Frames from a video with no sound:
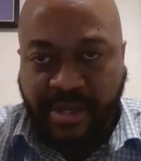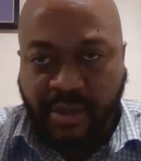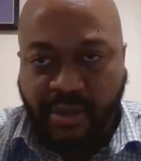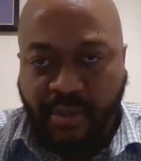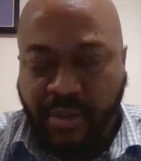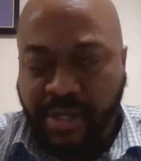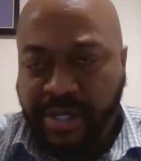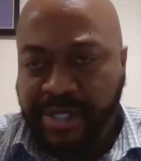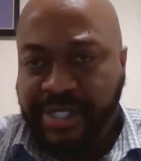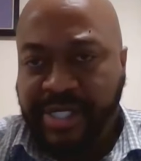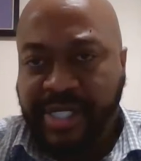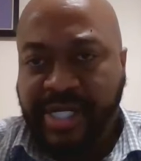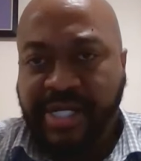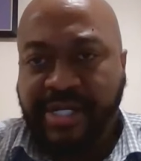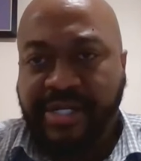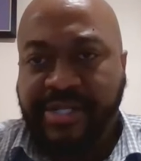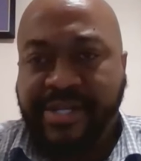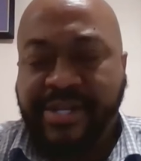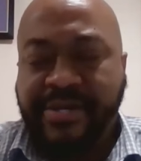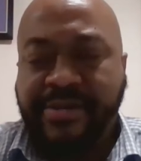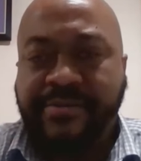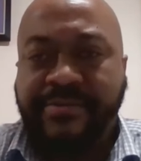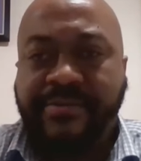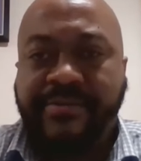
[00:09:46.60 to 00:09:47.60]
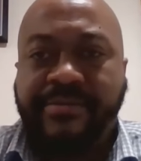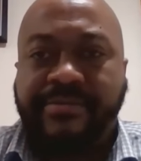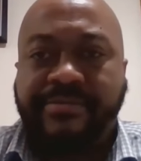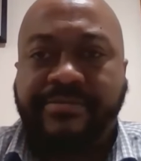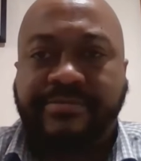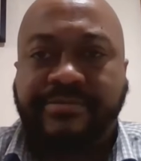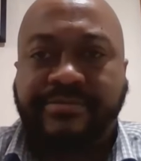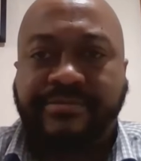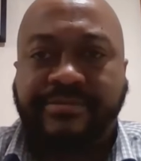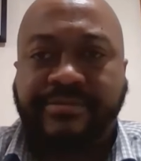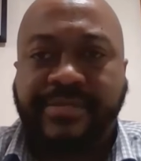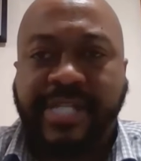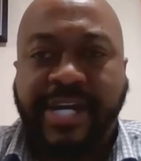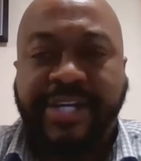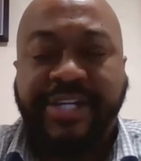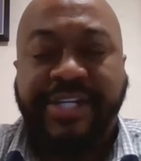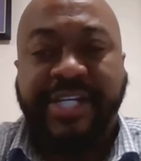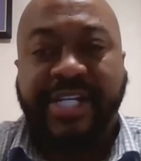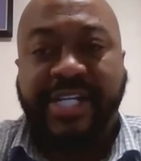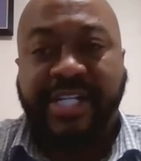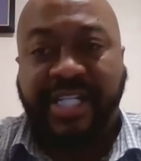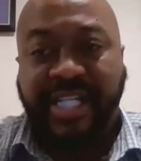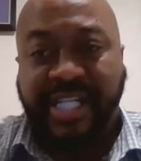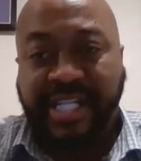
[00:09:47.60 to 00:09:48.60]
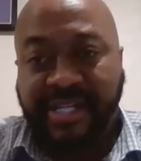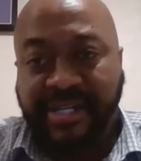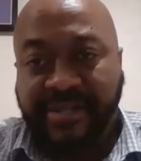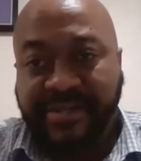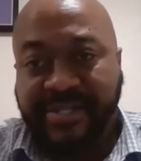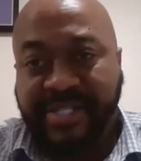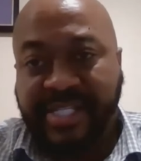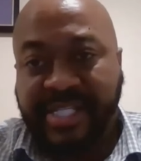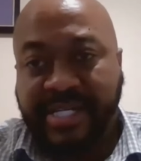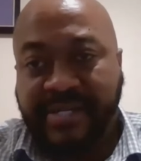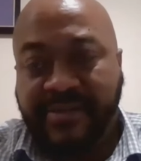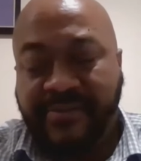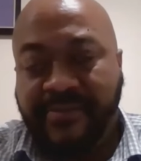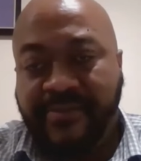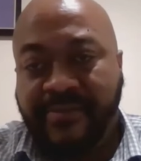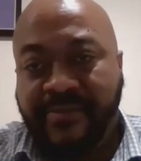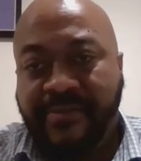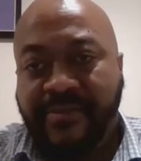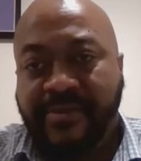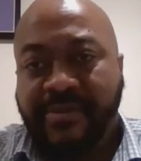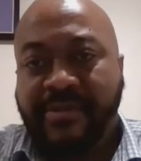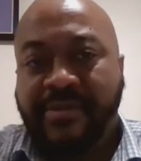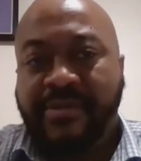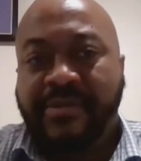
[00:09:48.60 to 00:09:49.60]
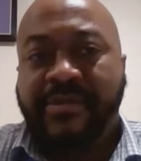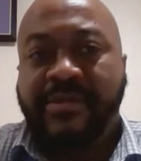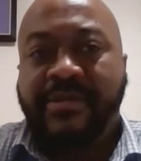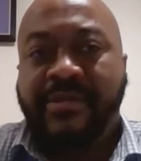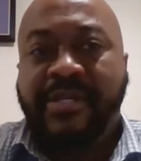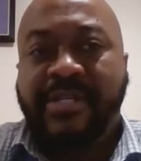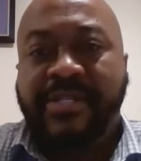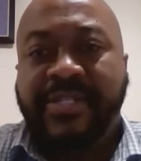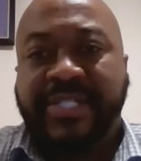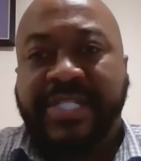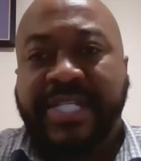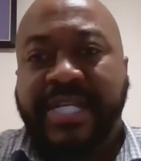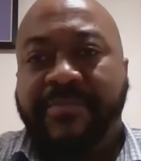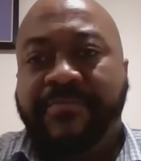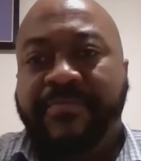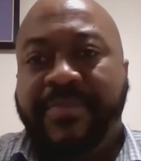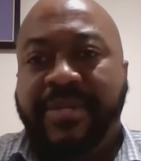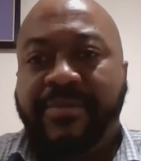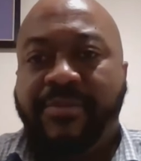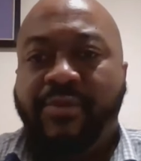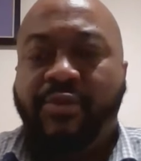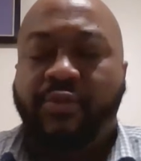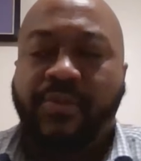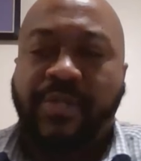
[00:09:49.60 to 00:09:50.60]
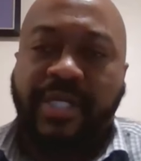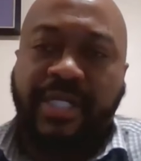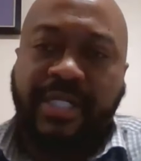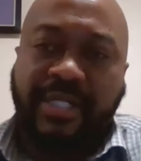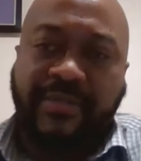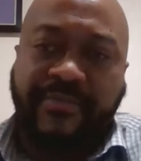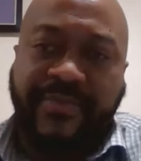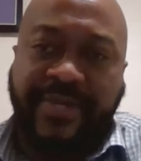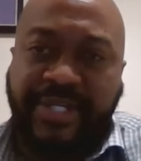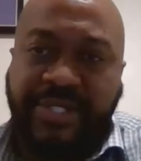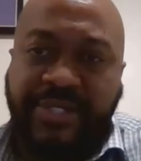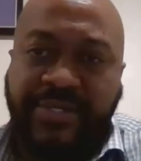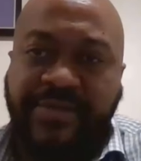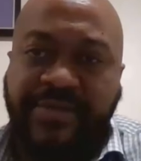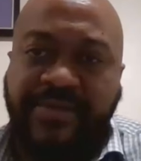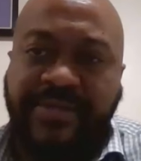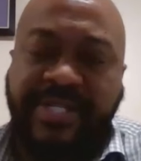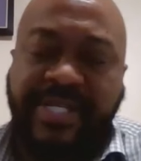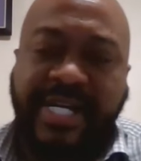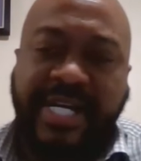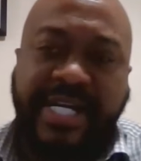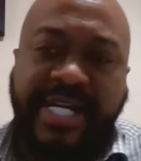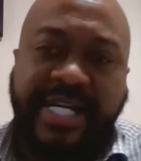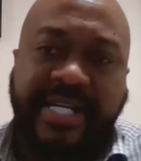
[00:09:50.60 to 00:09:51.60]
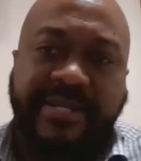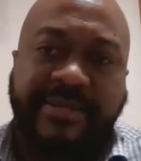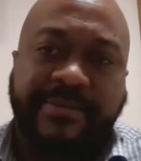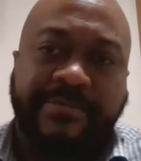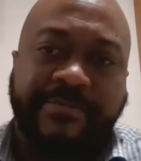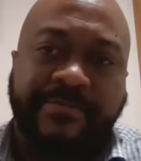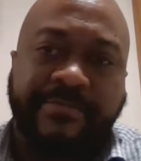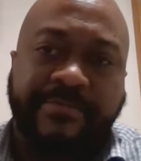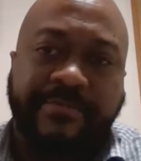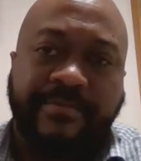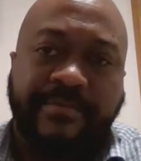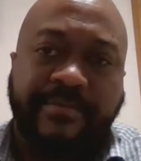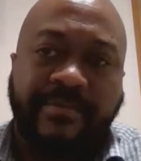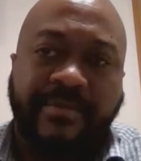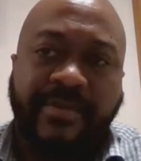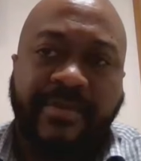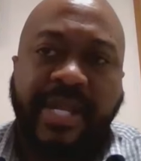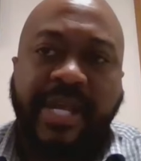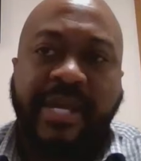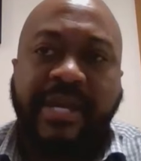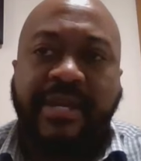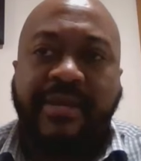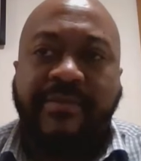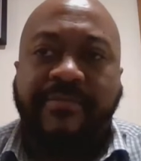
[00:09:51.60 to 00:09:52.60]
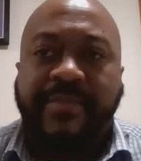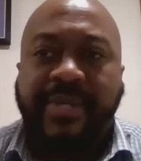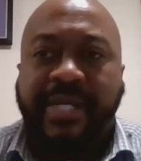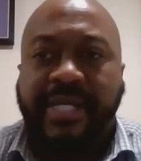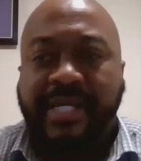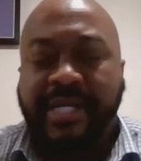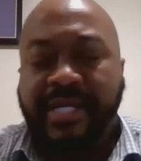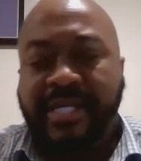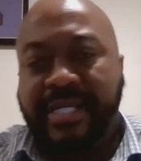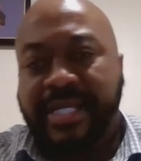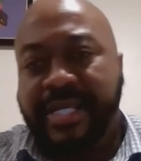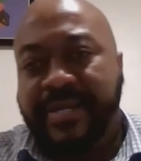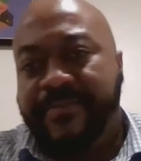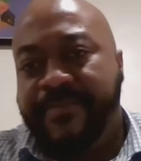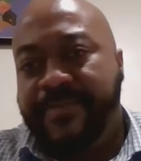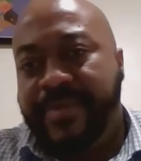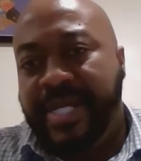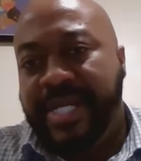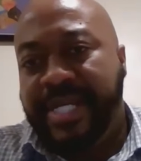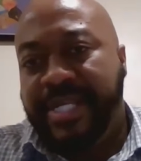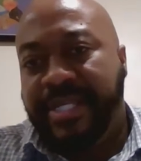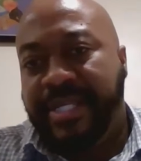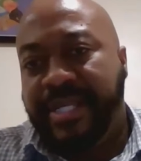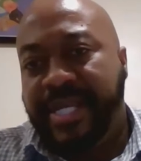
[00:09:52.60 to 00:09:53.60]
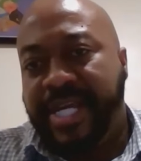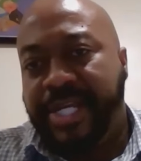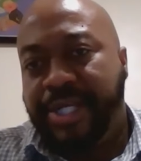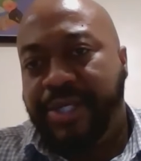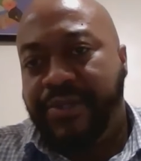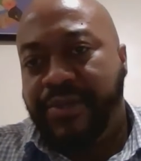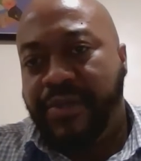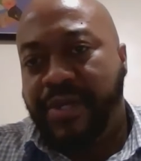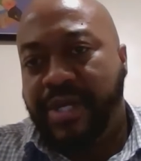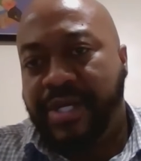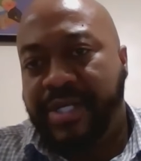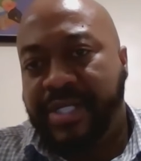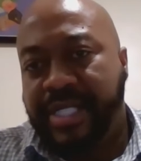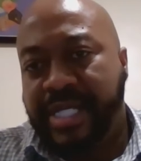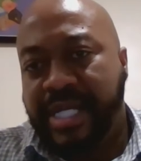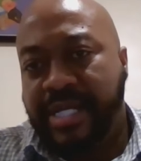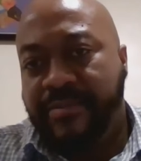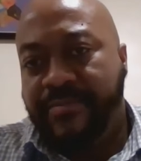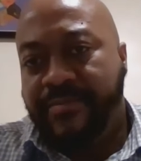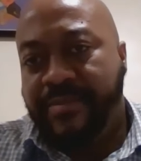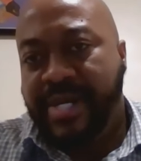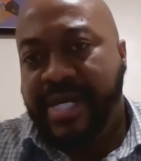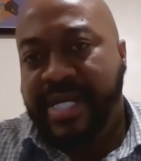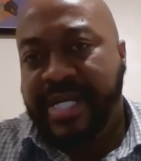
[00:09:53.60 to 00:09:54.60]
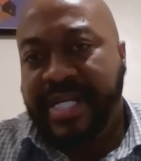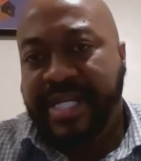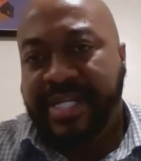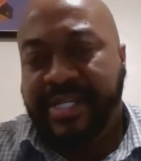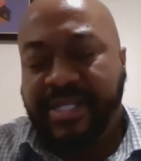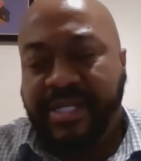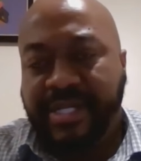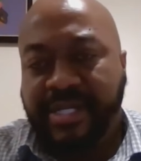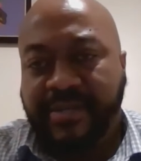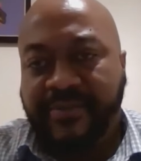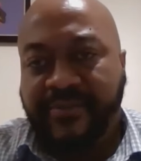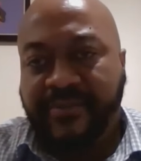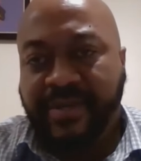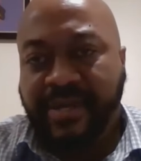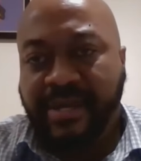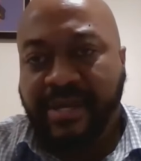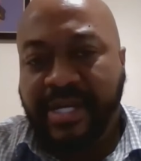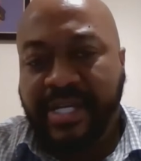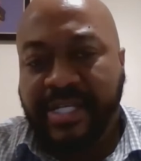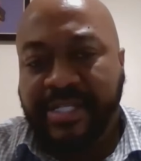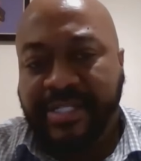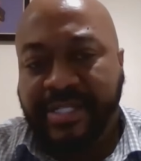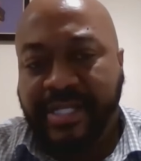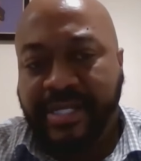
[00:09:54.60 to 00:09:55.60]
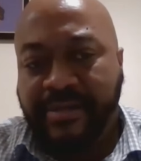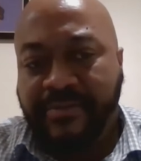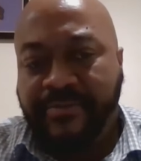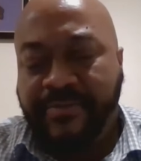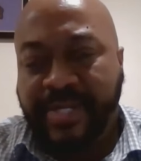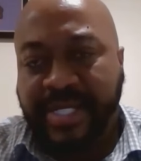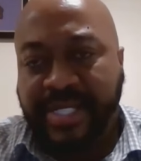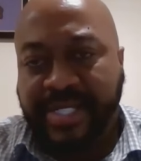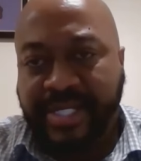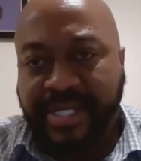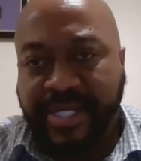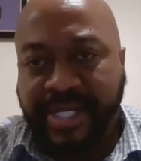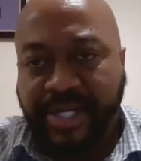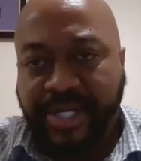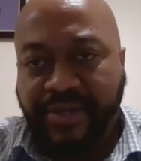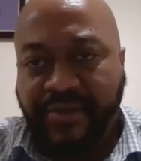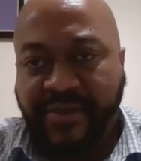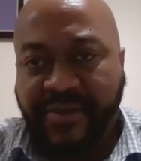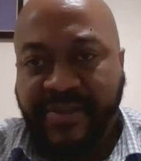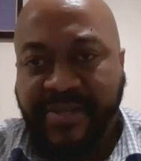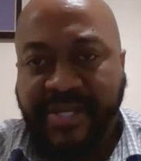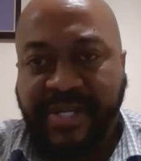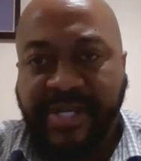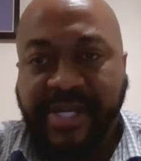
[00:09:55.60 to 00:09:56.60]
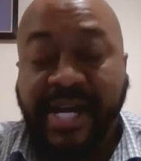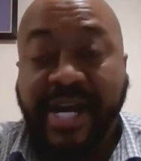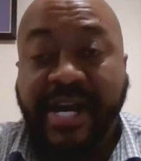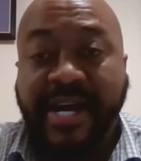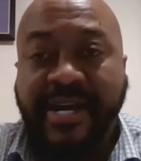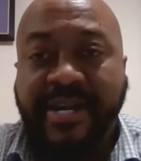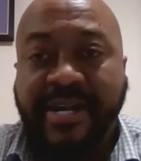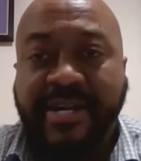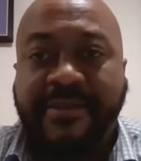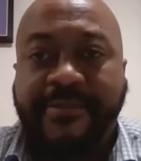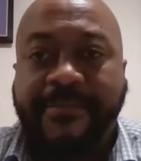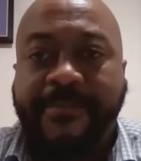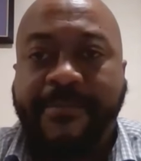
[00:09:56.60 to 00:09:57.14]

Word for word: What are you gonna do? Are you going to kill yourself? Some people will commit suicide because they place their trust in money instead of instead of placing their trust in God.